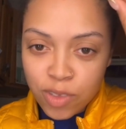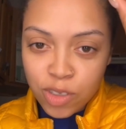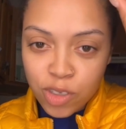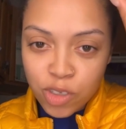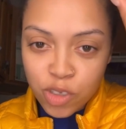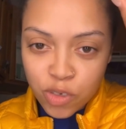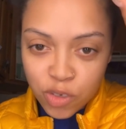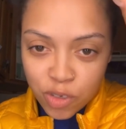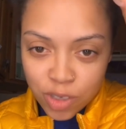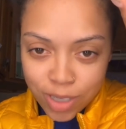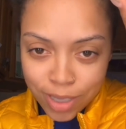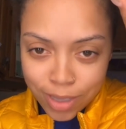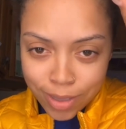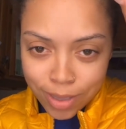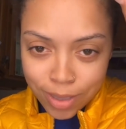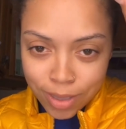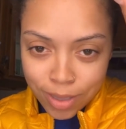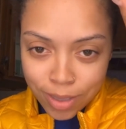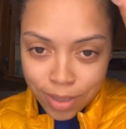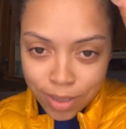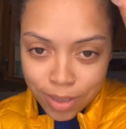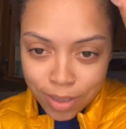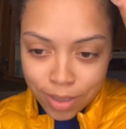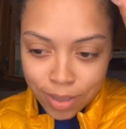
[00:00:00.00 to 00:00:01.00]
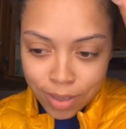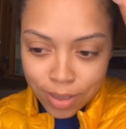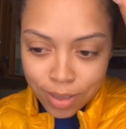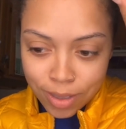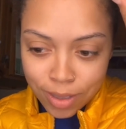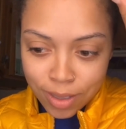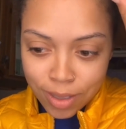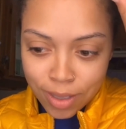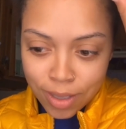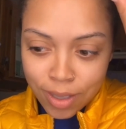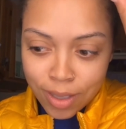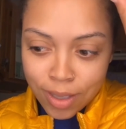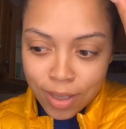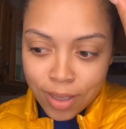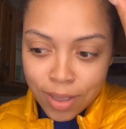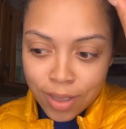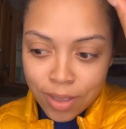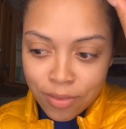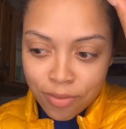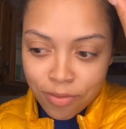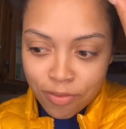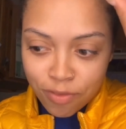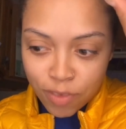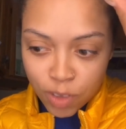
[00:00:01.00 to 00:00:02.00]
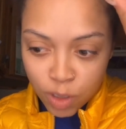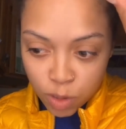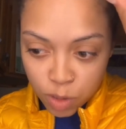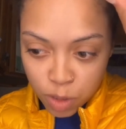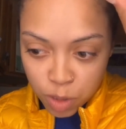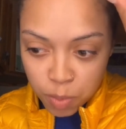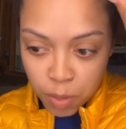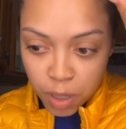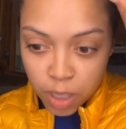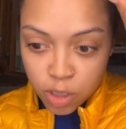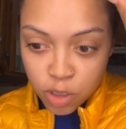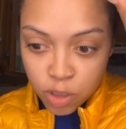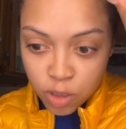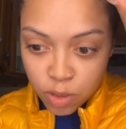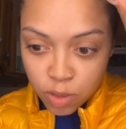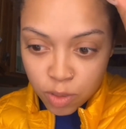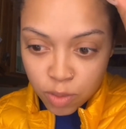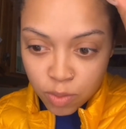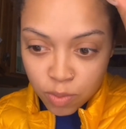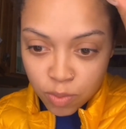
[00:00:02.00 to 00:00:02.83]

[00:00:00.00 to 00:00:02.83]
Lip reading: street feels special.